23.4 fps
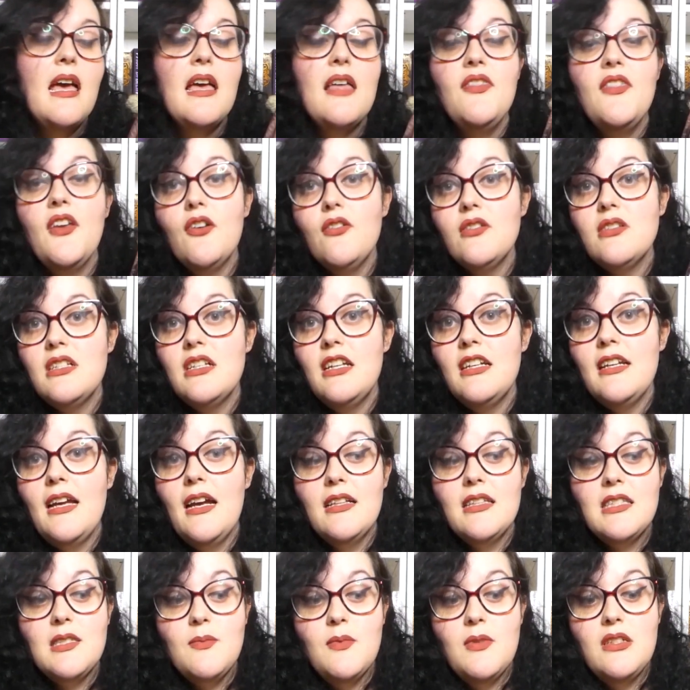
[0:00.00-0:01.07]
There is an
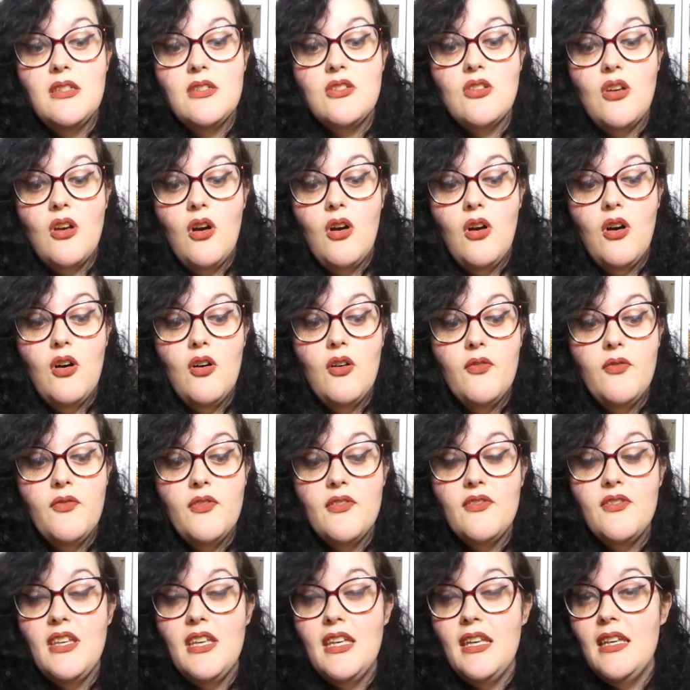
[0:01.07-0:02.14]
announcement of
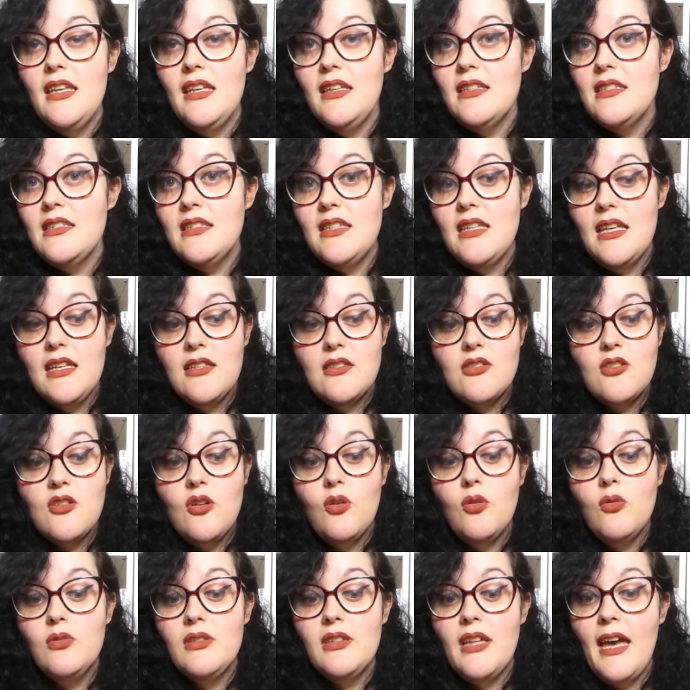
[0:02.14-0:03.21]
these things
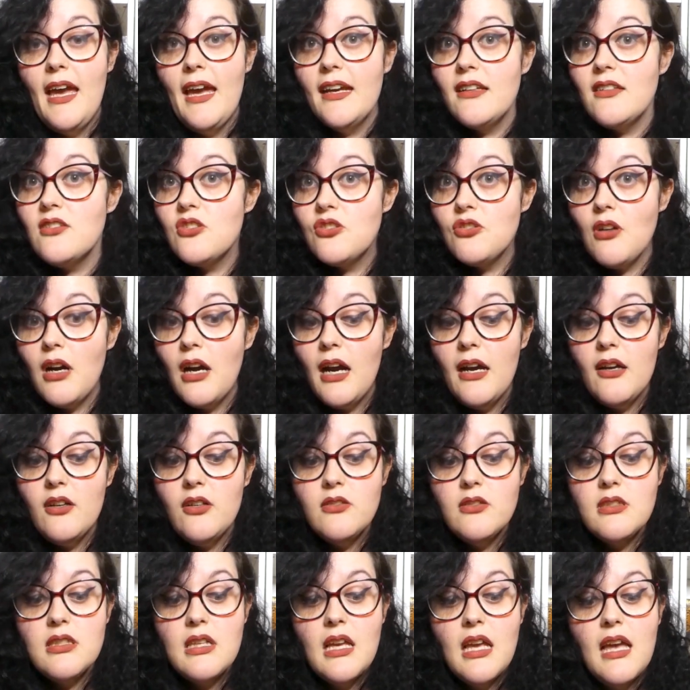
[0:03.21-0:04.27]
called the Hex
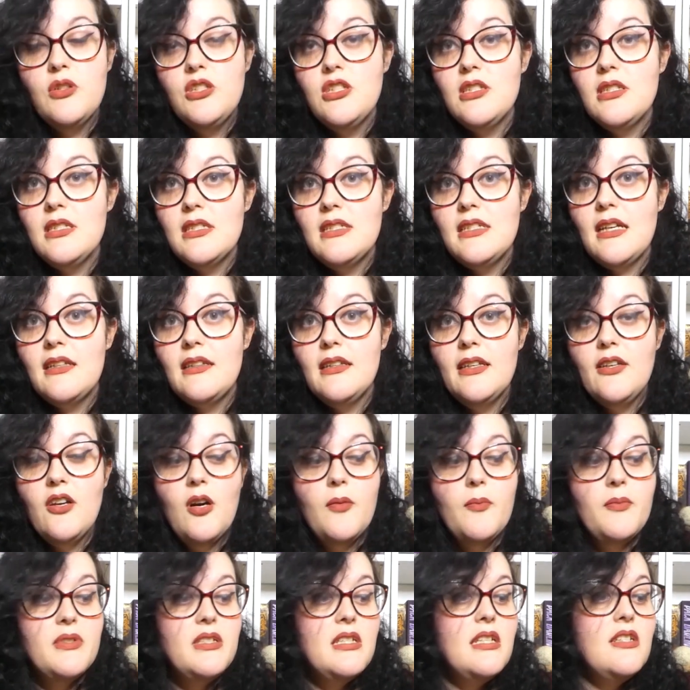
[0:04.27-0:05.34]
Trials, which is a deadly
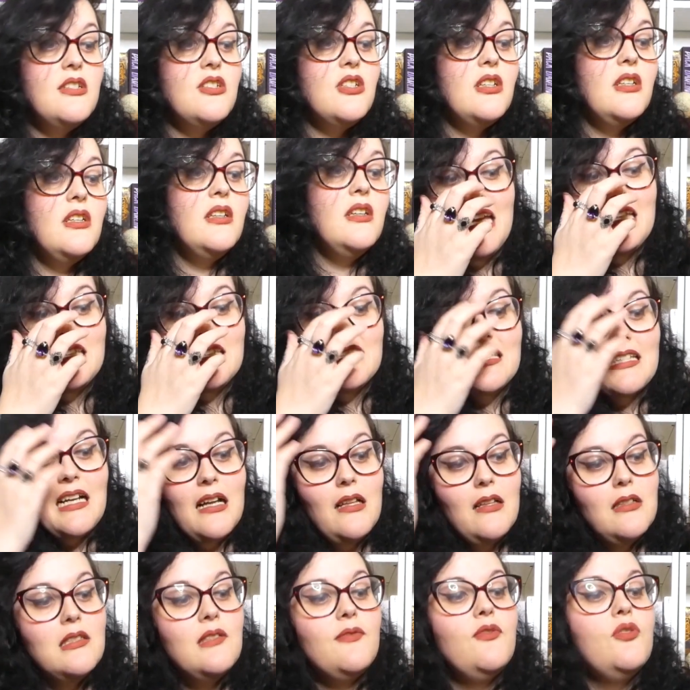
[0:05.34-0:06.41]
competition, and
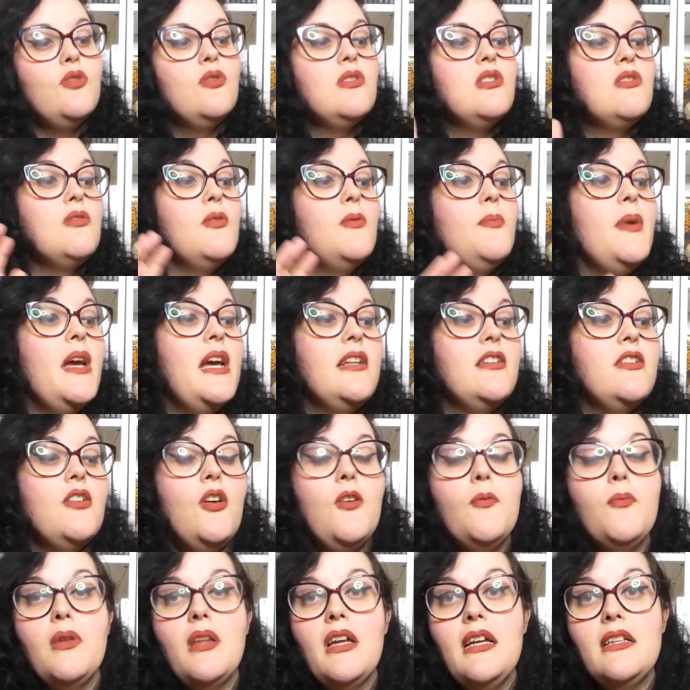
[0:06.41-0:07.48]
Scarlet's forced to abandon her
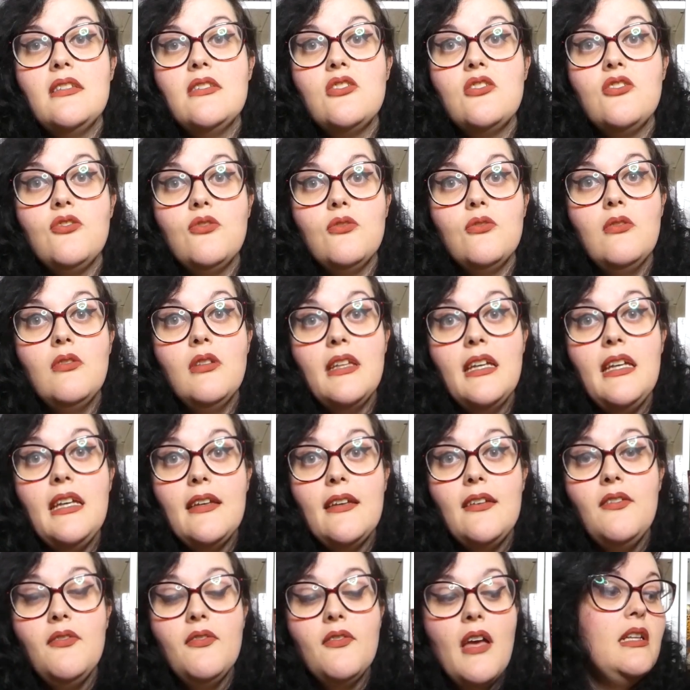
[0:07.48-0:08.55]
plans to
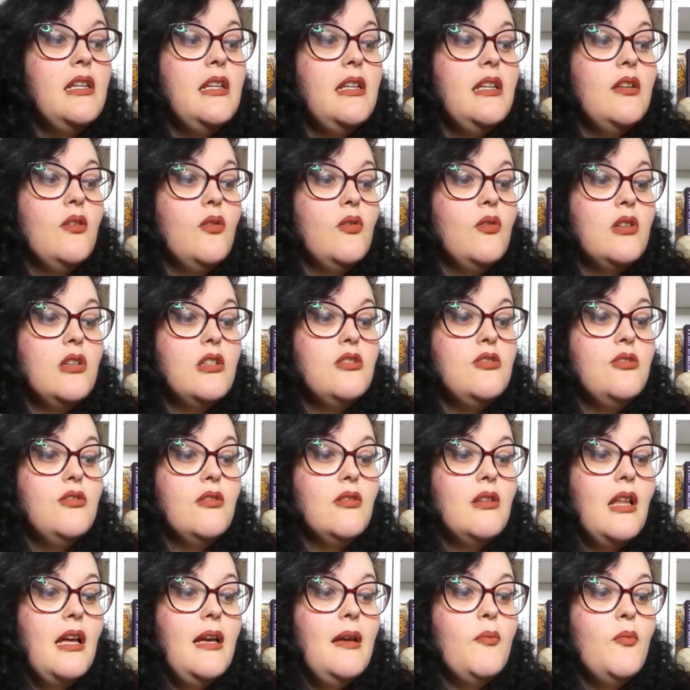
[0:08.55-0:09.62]
leave in order to
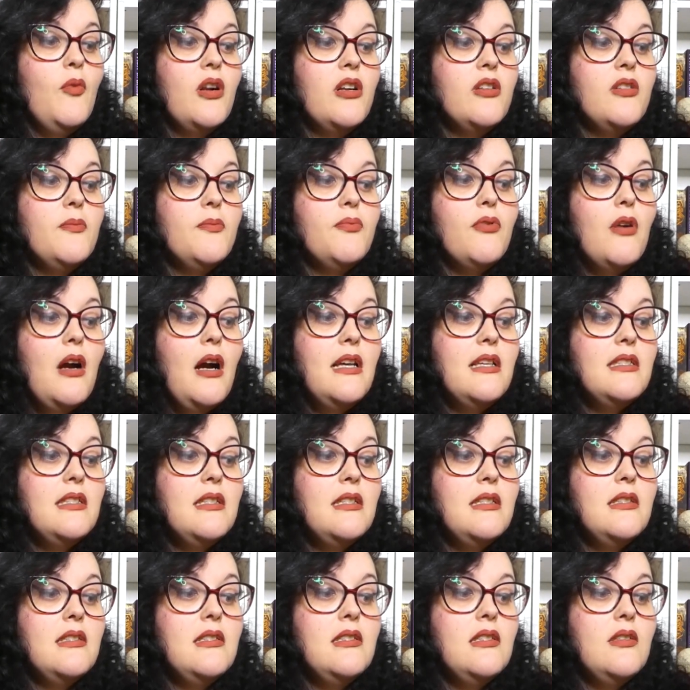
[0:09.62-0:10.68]
claim one of the
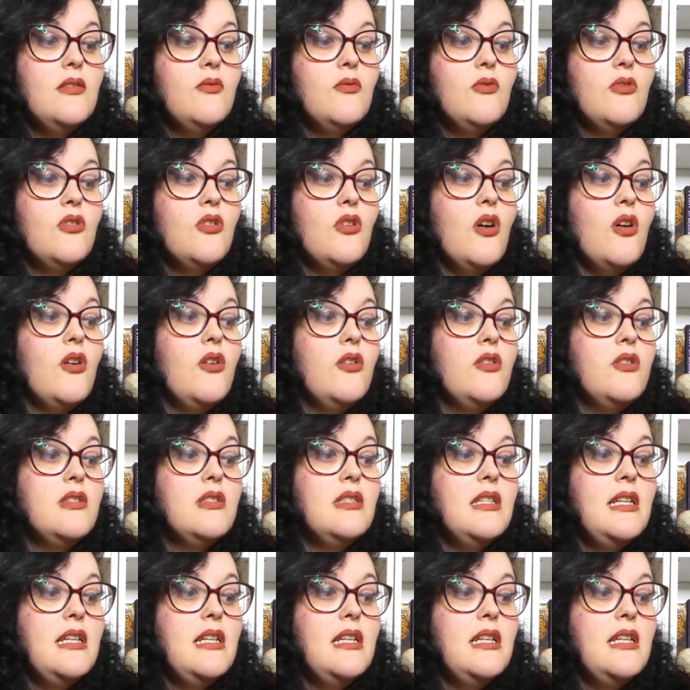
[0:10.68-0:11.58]
prizes because